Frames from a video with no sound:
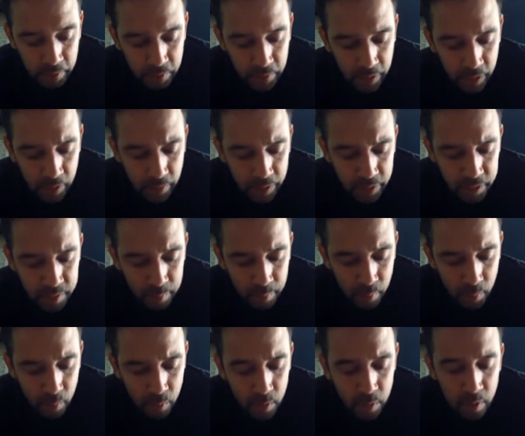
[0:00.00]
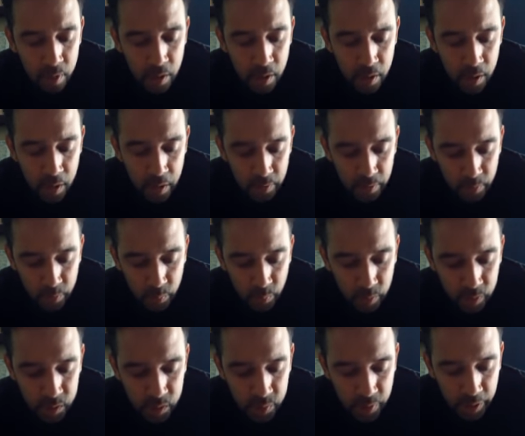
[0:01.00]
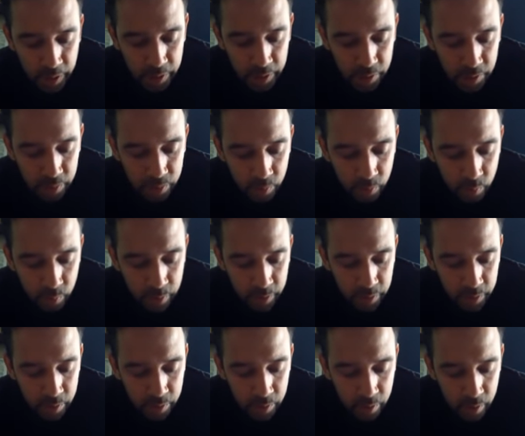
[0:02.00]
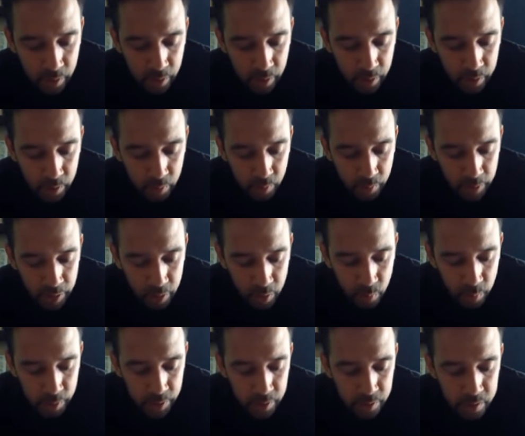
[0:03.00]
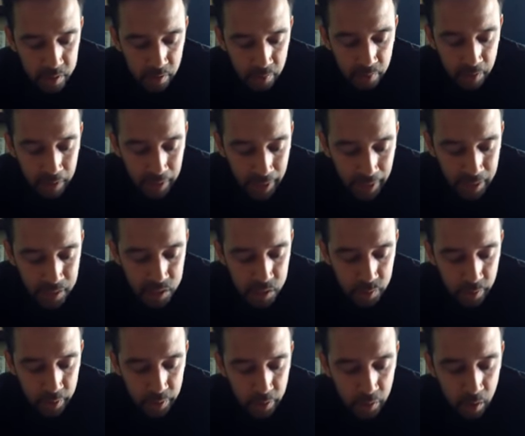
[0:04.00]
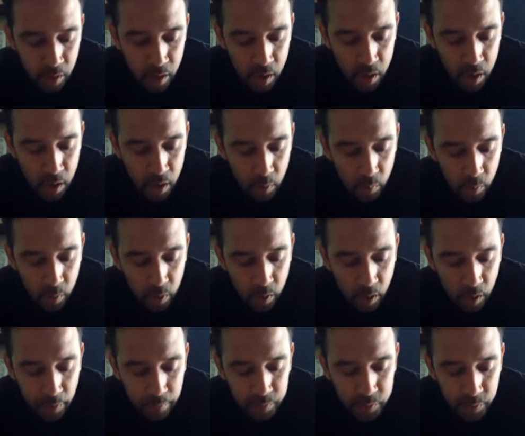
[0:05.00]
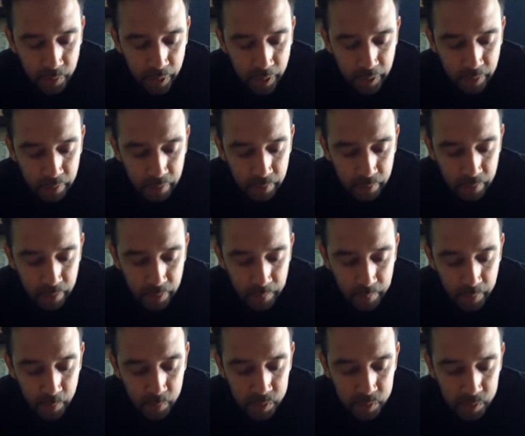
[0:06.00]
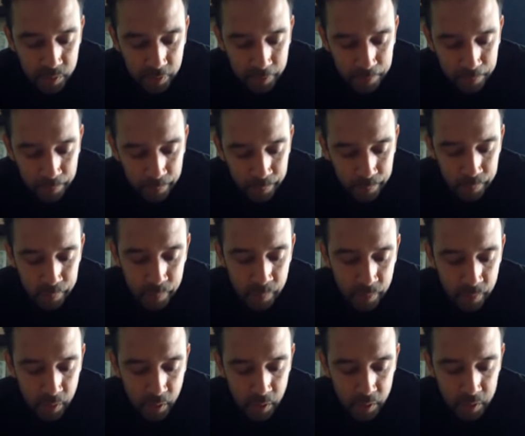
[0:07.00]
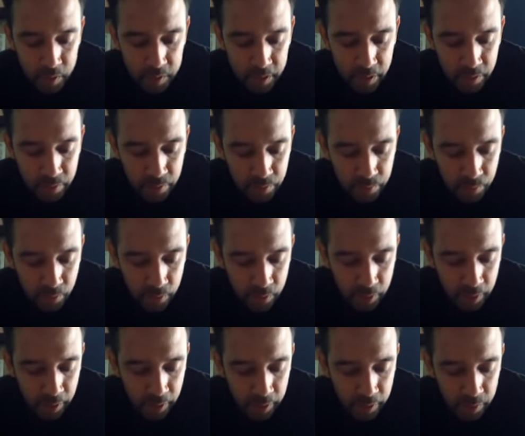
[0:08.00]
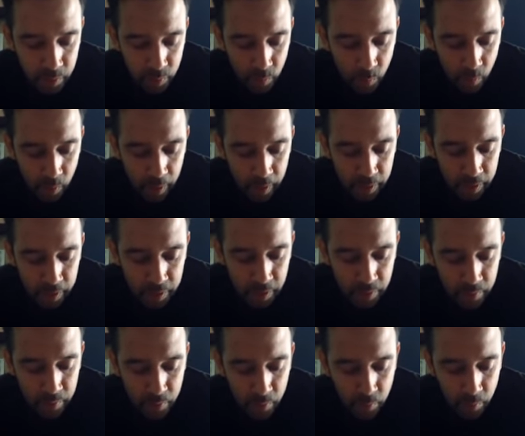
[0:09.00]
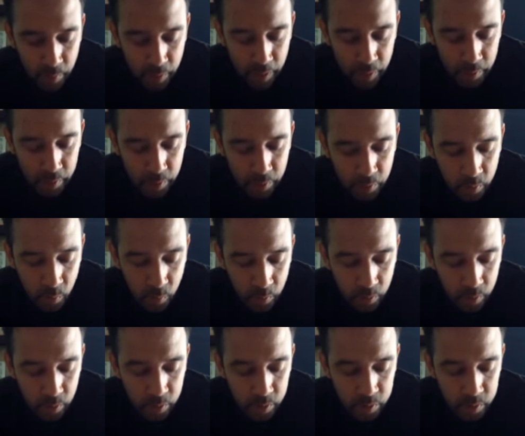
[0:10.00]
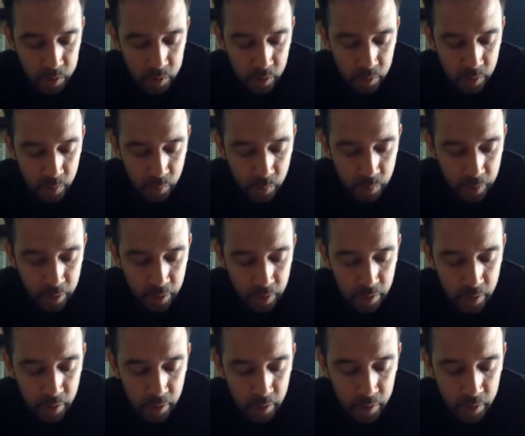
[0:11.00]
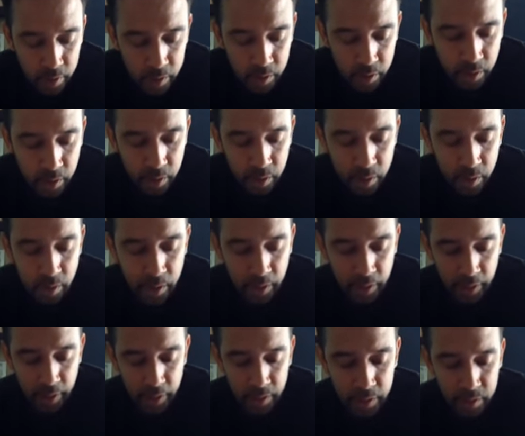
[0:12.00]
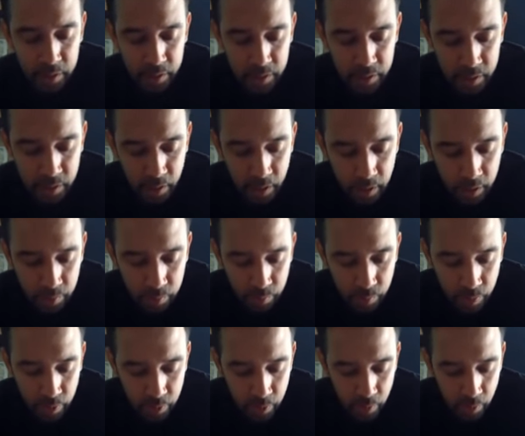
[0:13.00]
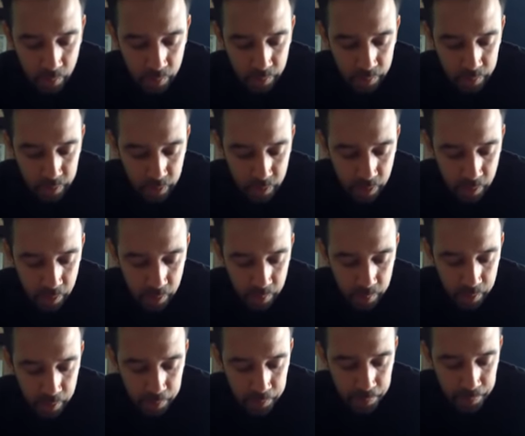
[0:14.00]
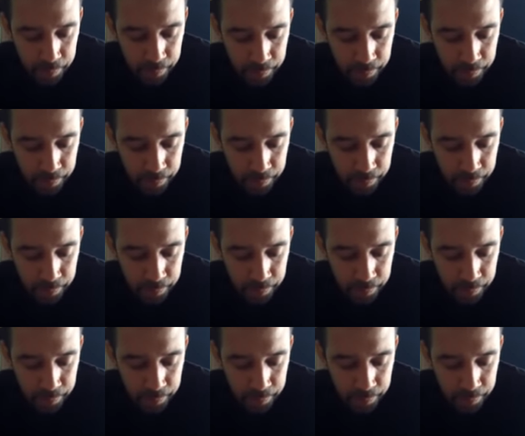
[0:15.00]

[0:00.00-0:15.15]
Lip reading: If there is more than one trailer, the rear wheels of the last trailer will off-track the very most. Steer the front end wide enough around the corner so the rear end does not run over the curb,